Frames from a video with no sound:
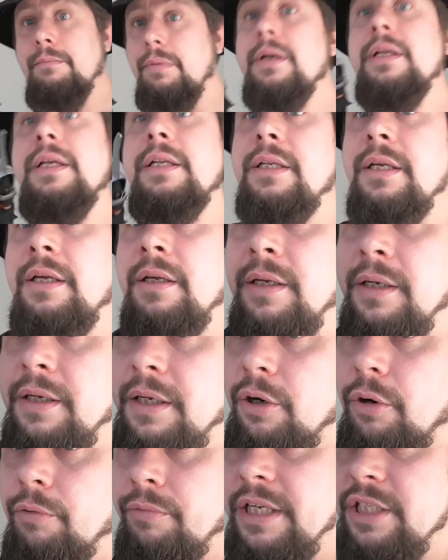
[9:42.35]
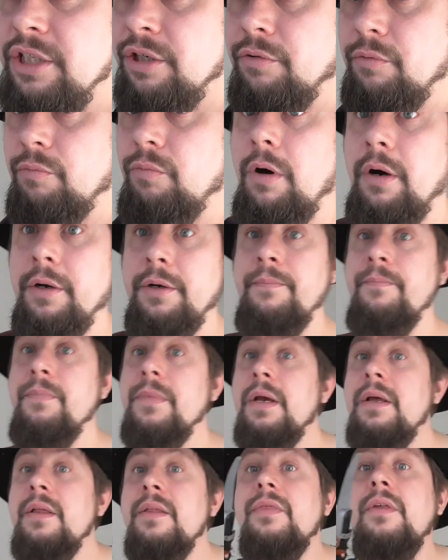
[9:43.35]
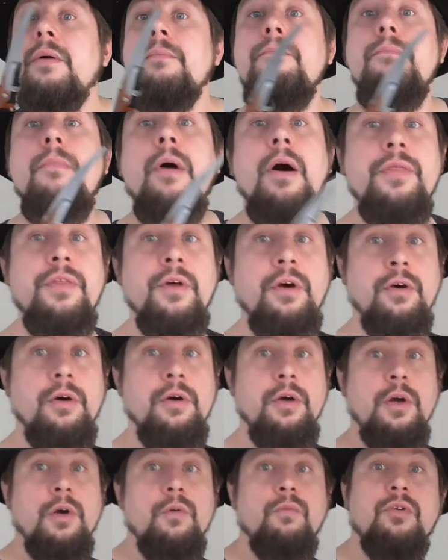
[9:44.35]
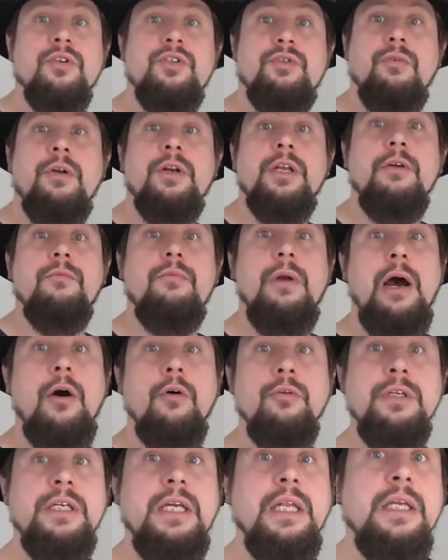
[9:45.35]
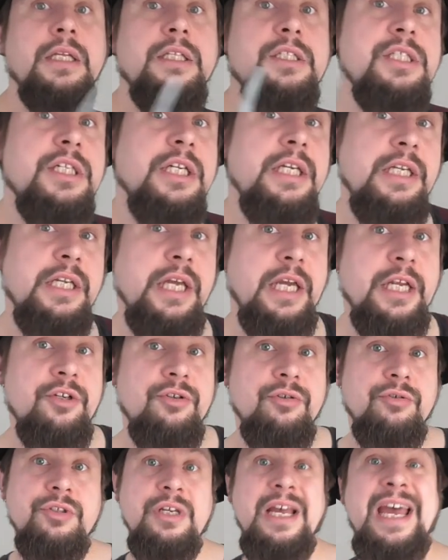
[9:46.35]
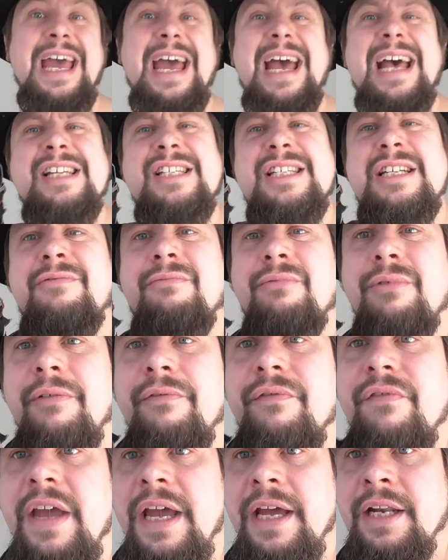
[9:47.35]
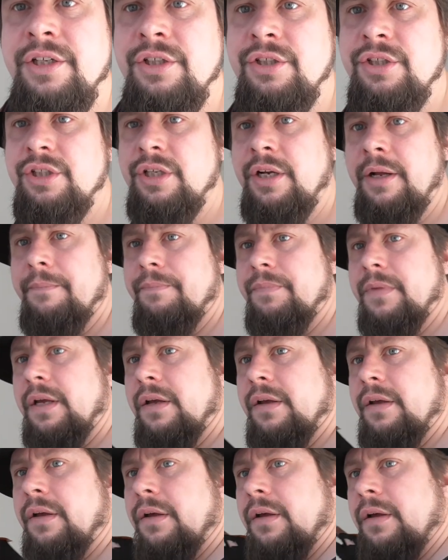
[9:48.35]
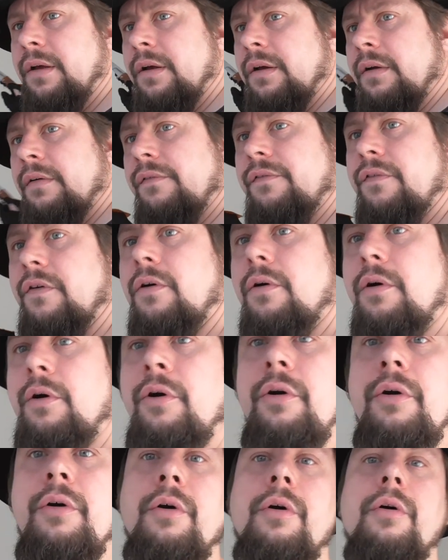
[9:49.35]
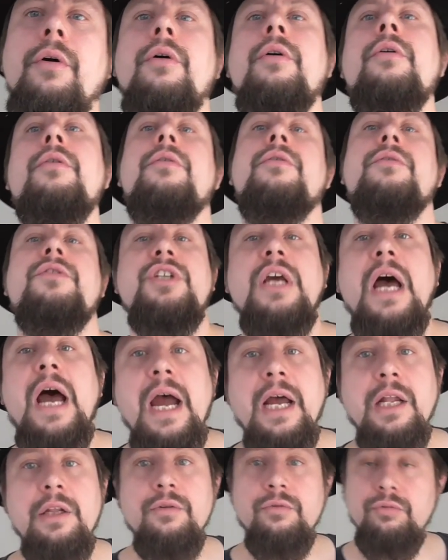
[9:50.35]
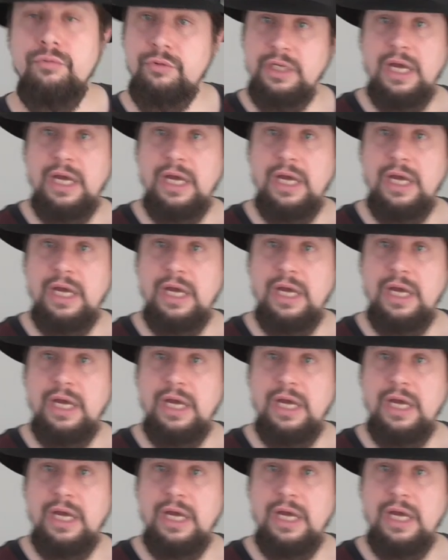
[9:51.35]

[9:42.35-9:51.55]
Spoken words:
But in the original one, the mother was running around killing teenagers as a revenge for her child